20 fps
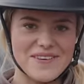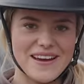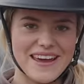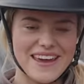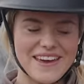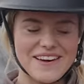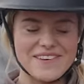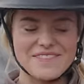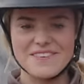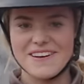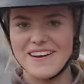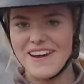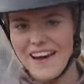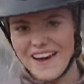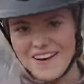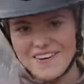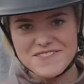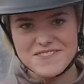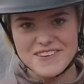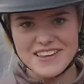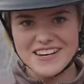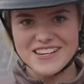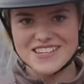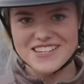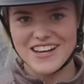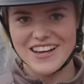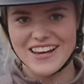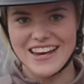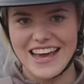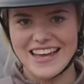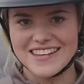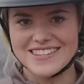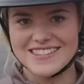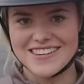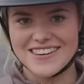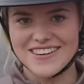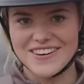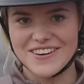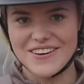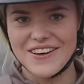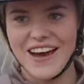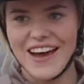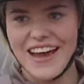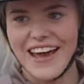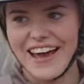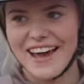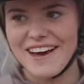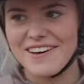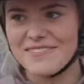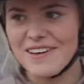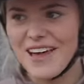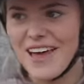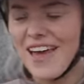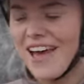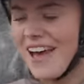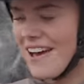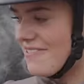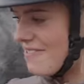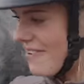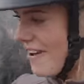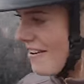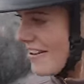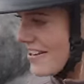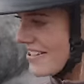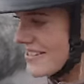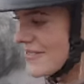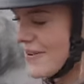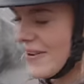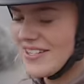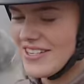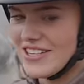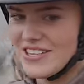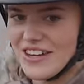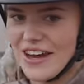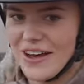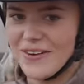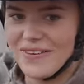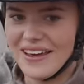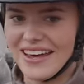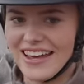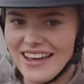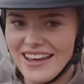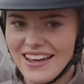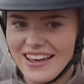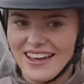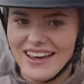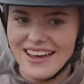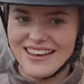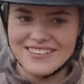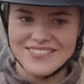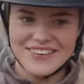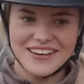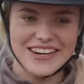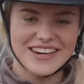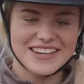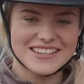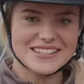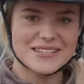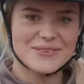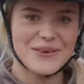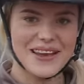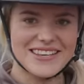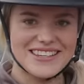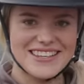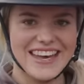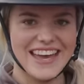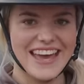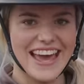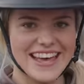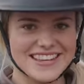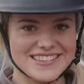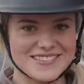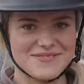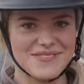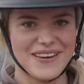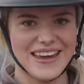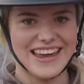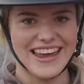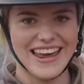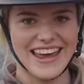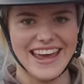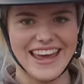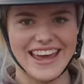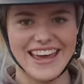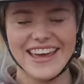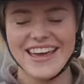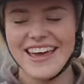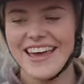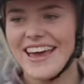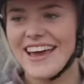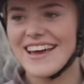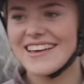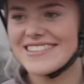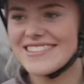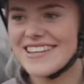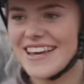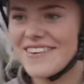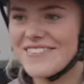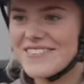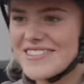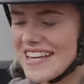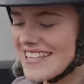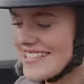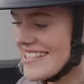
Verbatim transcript: we have now finished our lesson. I have a very sweaty Joey and a very sweaty Esme here. It's safe to